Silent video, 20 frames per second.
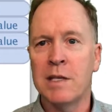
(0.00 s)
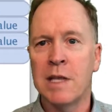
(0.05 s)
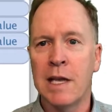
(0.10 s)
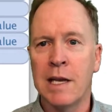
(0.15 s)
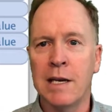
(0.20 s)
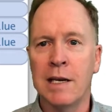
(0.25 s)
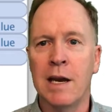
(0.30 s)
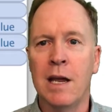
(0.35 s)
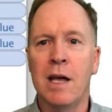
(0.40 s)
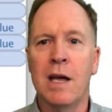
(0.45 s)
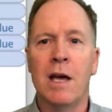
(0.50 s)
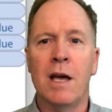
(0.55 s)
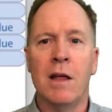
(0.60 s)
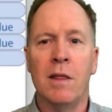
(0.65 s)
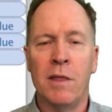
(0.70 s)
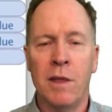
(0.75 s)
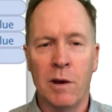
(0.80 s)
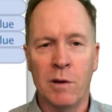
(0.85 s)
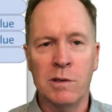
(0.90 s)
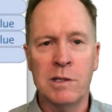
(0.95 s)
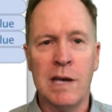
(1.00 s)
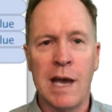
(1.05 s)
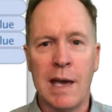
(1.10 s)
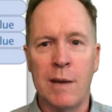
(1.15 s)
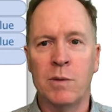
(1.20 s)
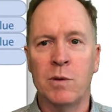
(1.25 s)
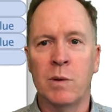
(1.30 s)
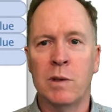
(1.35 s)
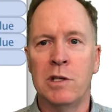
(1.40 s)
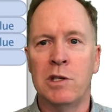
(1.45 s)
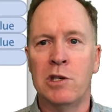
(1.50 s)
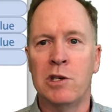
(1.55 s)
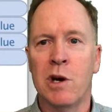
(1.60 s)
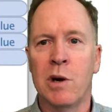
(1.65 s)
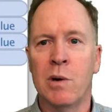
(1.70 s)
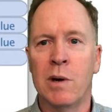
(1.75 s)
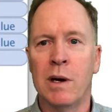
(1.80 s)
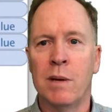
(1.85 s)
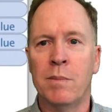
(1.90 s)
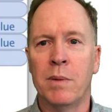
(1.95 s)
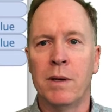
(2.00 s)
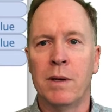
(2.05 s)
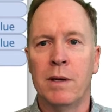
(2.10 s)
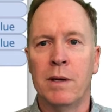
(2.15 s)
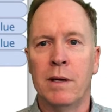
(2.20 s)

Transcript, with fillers: then those names would show up.